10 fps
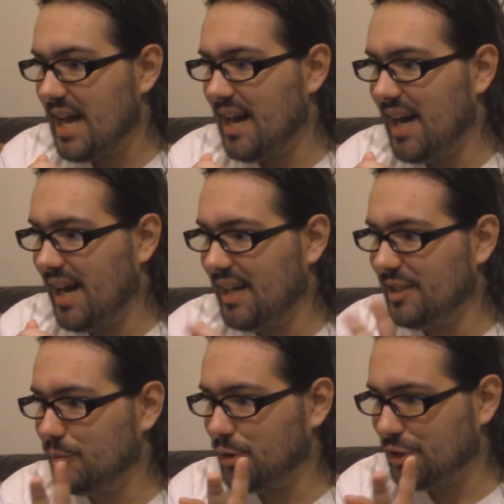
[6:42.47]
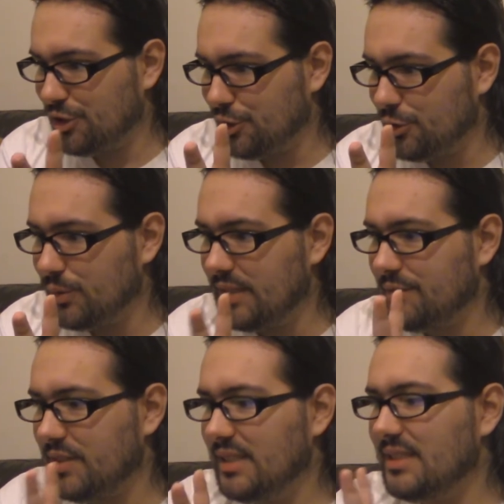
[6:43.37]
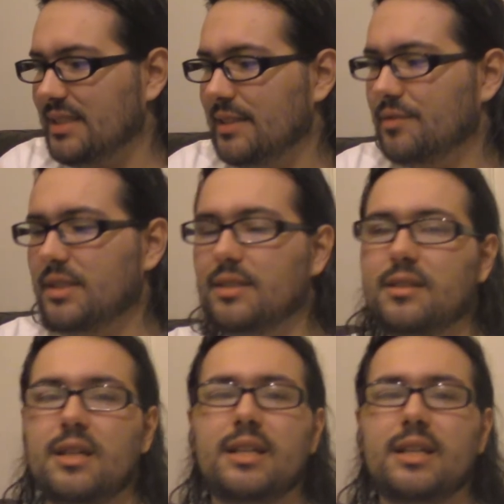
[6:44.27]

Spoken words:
Number 2, if he's given